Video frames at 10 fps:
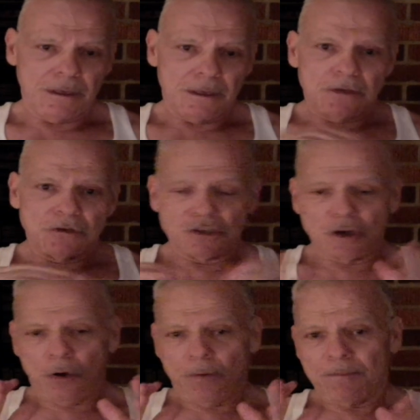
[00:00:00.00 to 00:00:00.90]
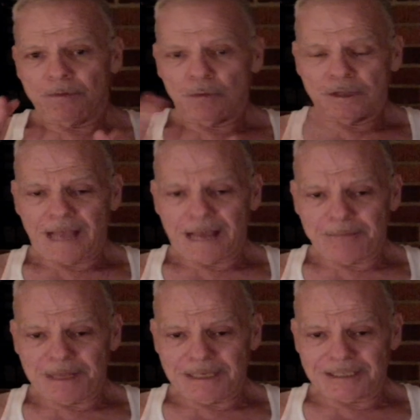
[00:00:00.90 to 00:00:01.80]
So with that
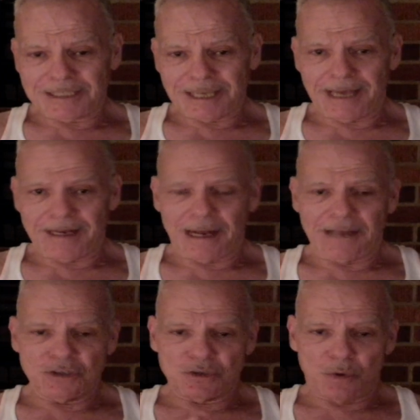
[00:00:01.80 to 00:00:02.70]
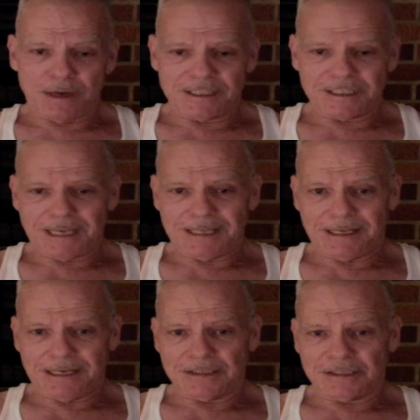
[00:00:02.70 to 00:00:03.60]
being said, I just want to say
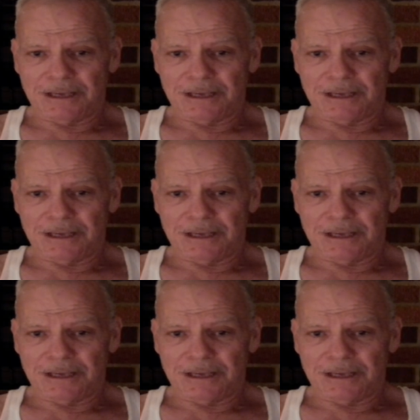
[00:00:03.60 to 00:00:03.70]
this.